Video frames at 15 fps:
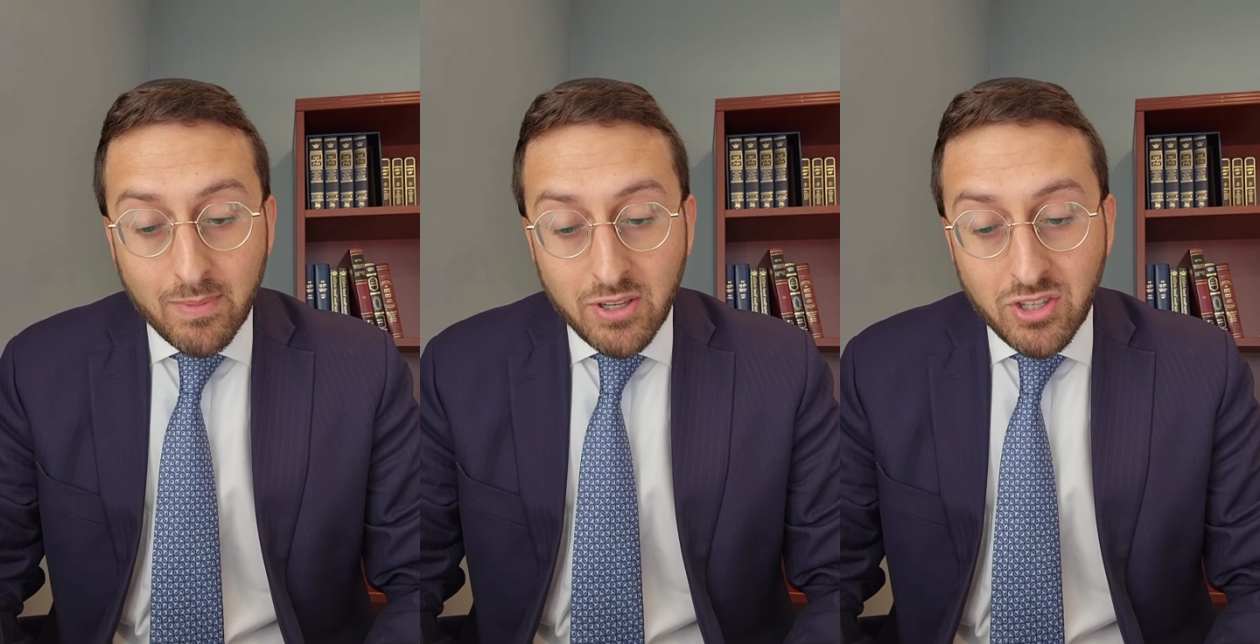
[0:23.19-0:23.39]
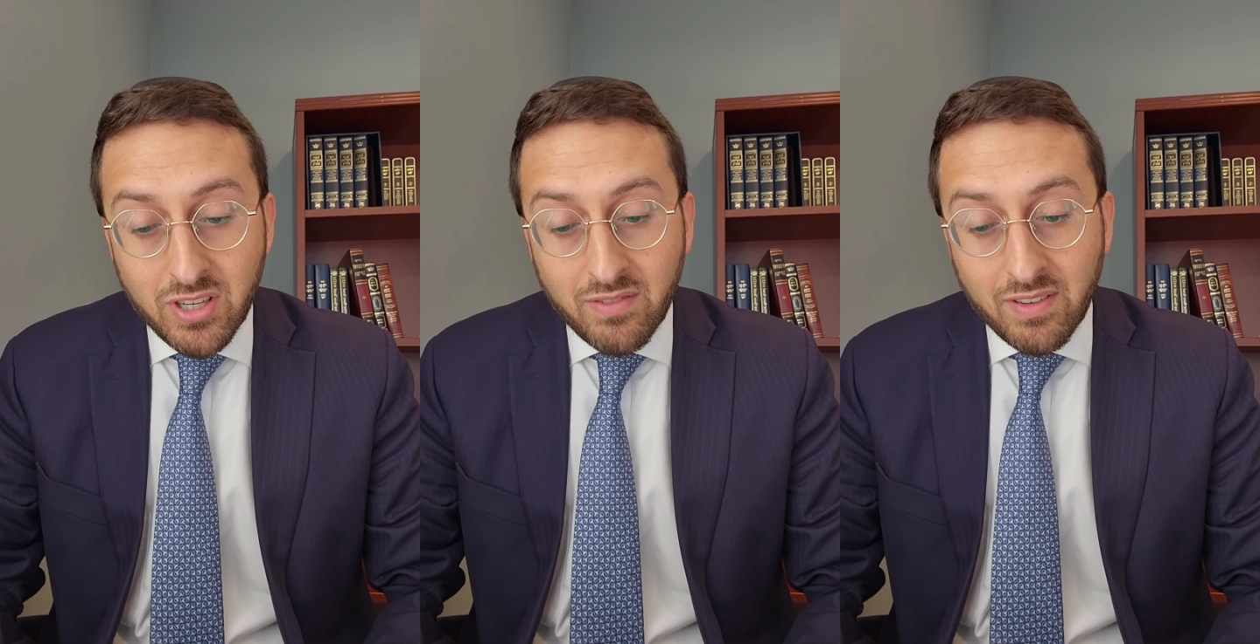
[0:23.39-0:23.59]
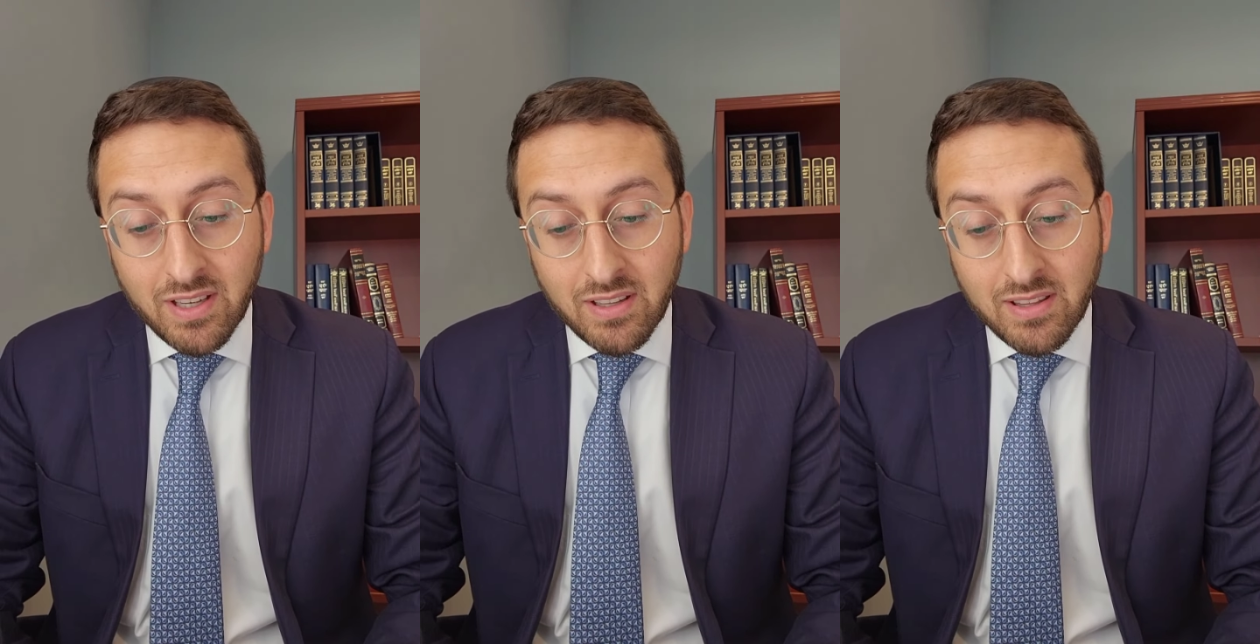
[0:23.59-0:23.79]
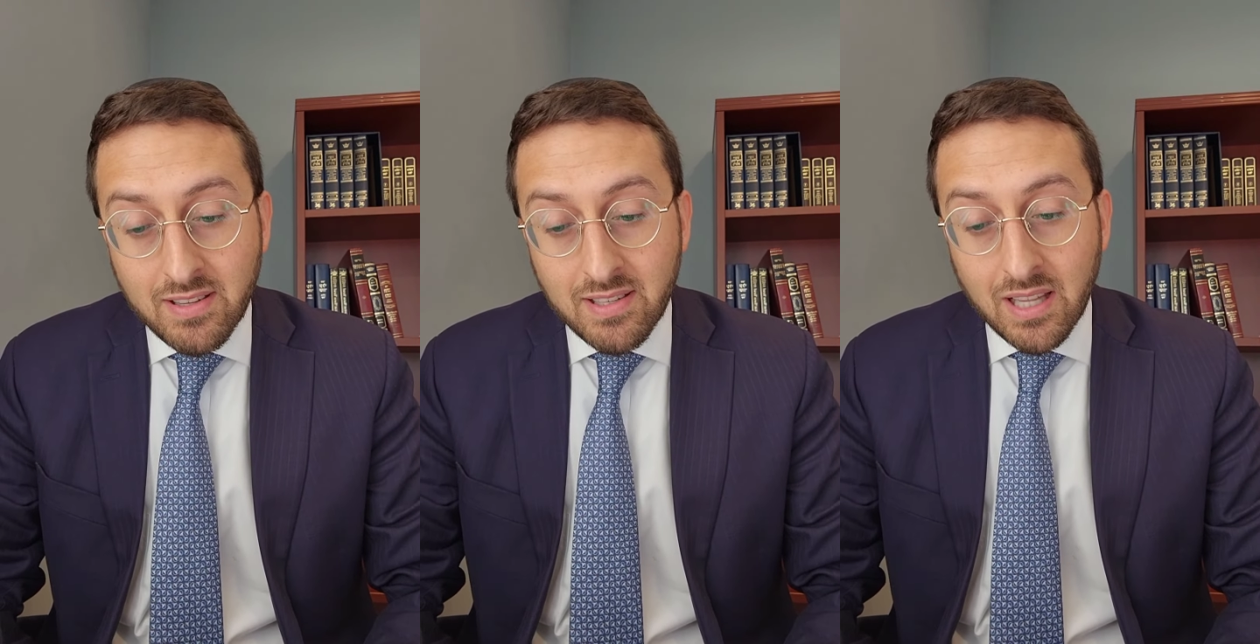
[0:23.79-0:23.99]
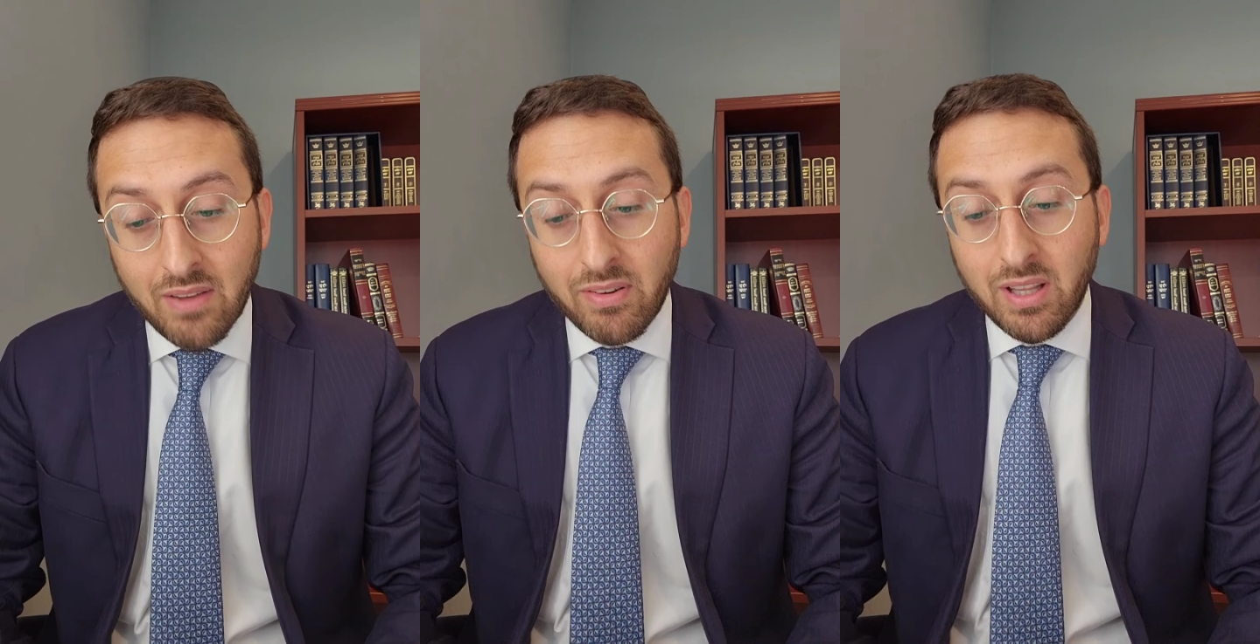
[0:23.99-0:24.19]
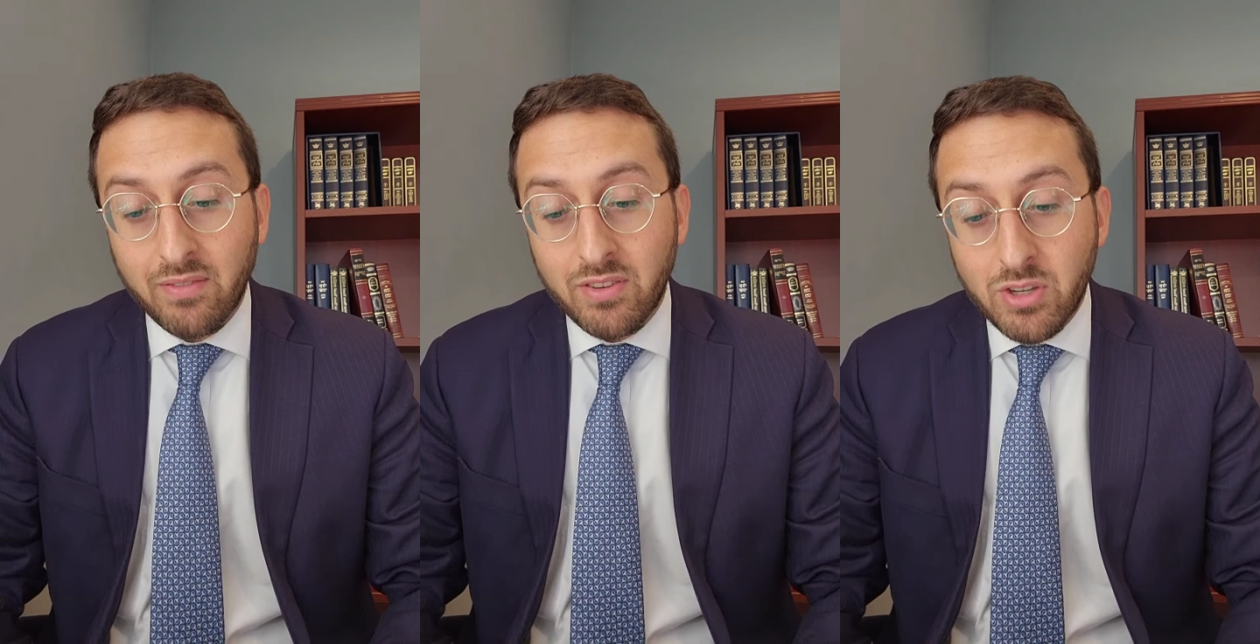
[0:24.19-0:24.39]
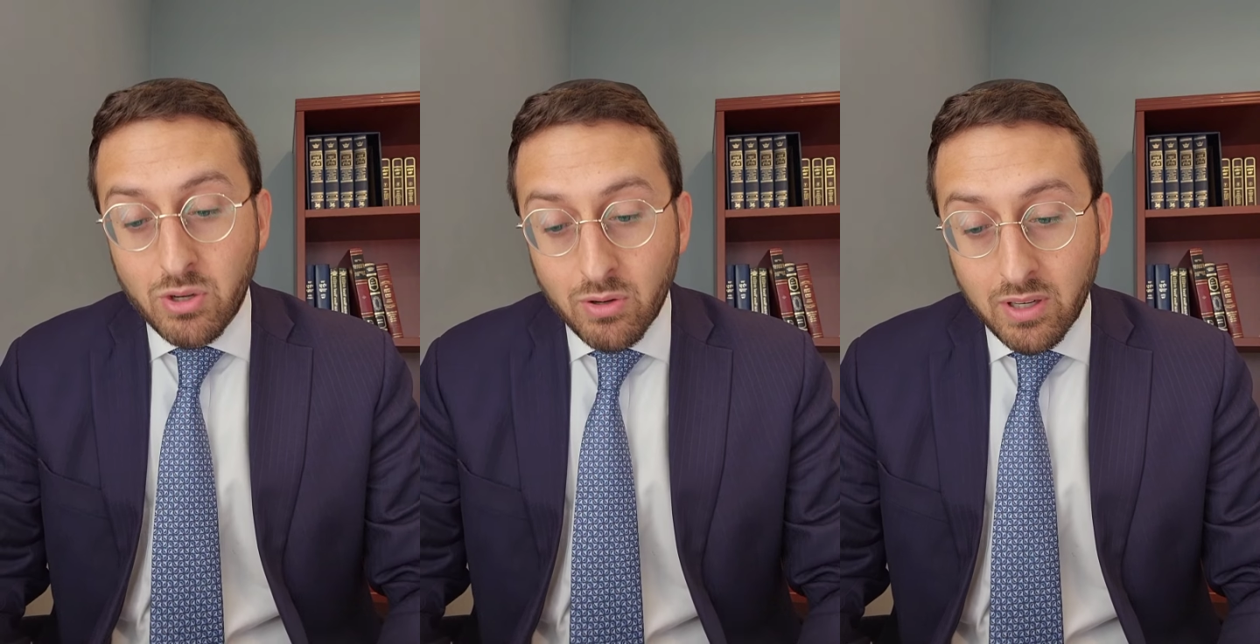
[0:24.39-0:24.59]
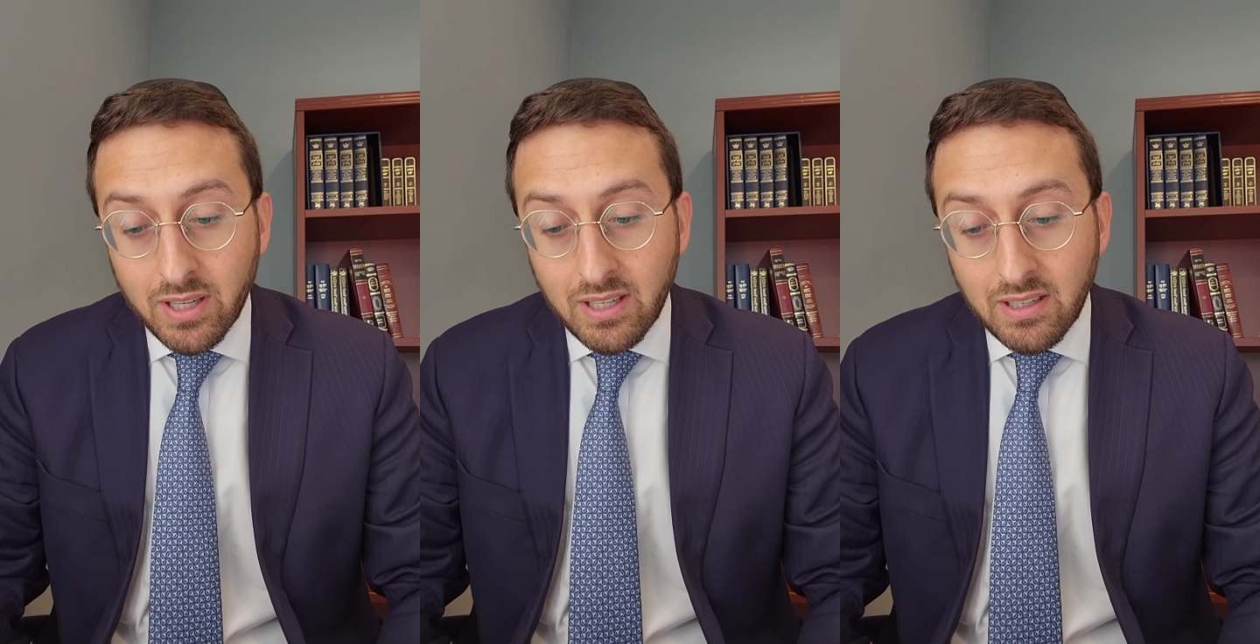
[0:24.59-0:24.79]
achieving this level of
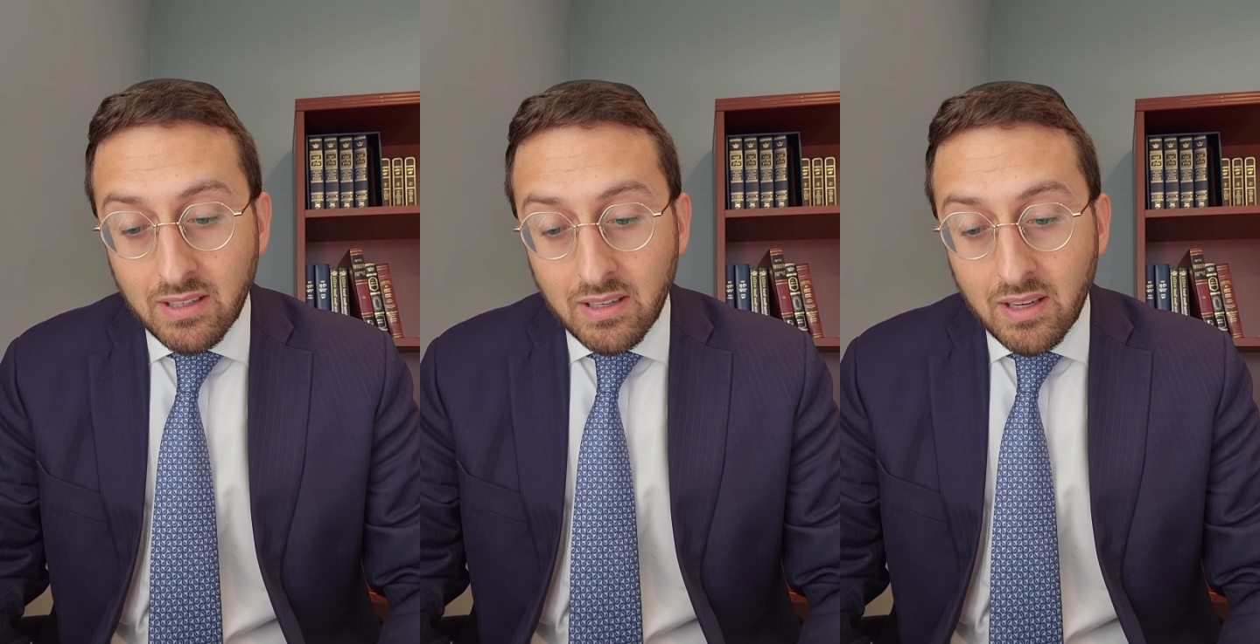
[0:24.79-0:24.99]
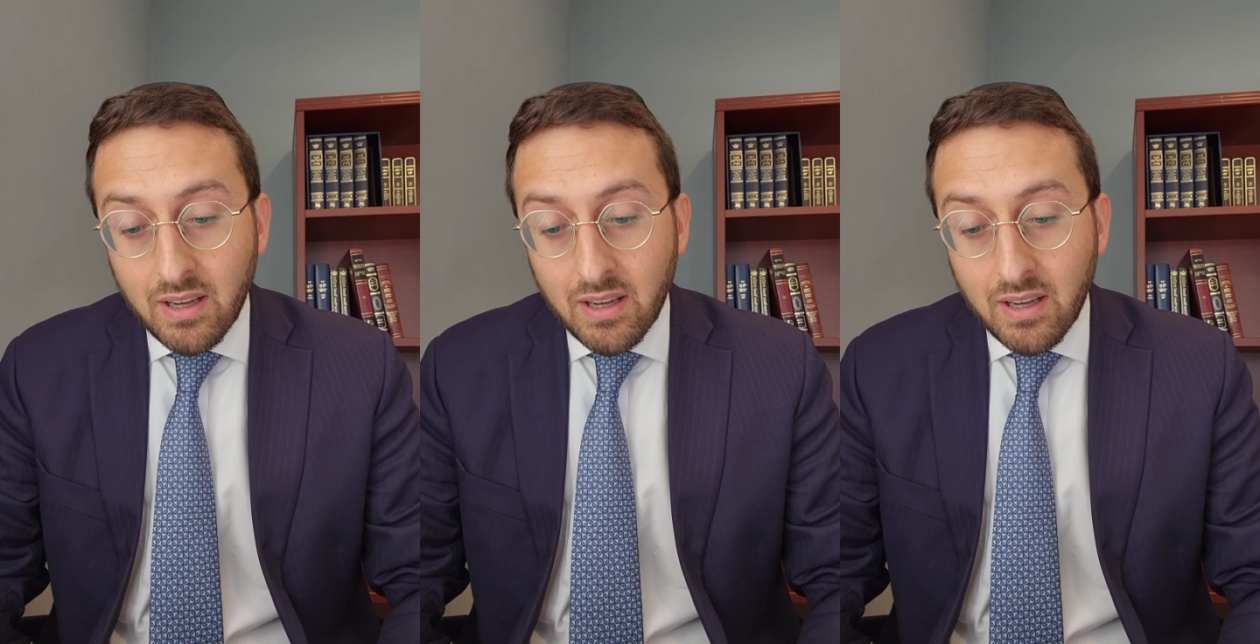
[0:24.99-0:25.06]
joy,